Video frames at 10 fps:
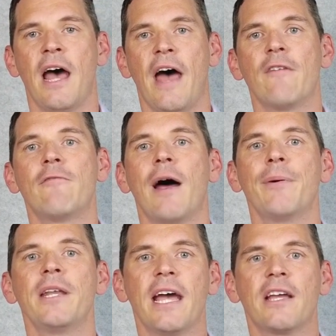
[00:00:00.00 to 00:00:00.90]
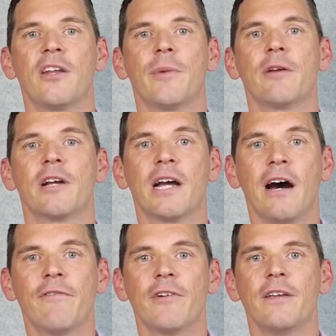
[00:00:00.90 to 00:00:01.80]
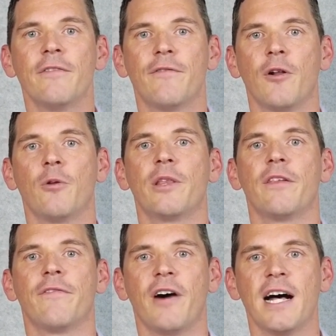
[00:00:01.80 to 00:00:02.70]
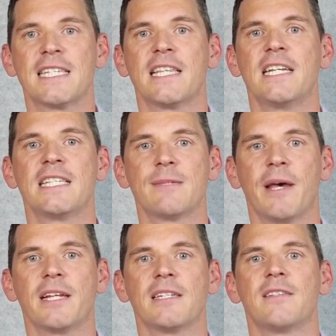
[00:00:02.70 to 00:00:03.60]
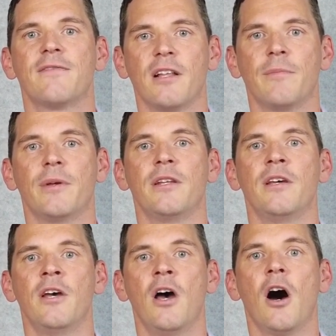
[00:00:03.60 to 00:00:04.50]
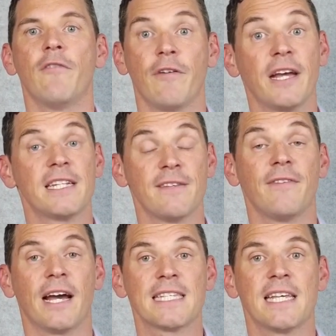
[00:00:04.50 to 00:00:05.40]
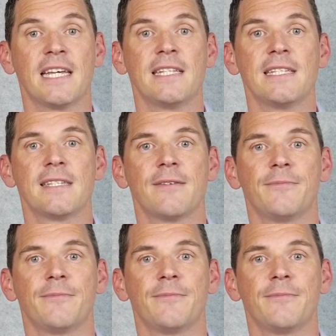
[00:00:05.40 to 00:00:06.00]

and the rapid economic recovery following the faster than expected development of effective vaccines.